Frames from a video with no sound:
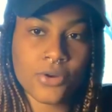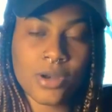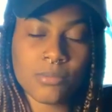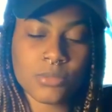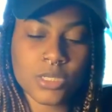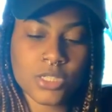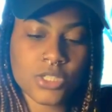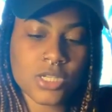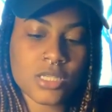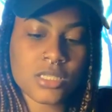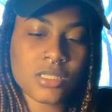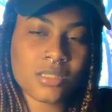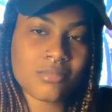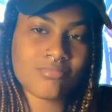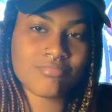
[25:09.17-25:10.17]
or I'm going to
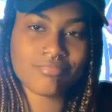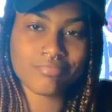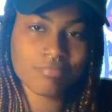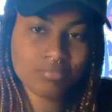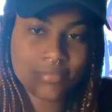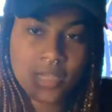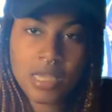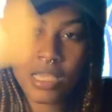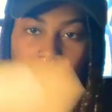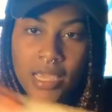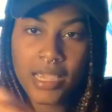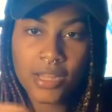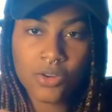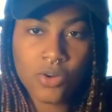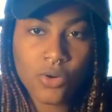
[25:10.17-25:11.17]
just
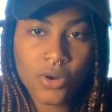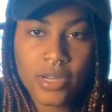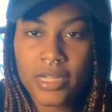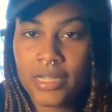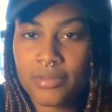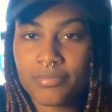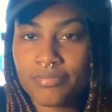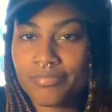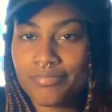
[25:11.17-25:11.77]
ignore it.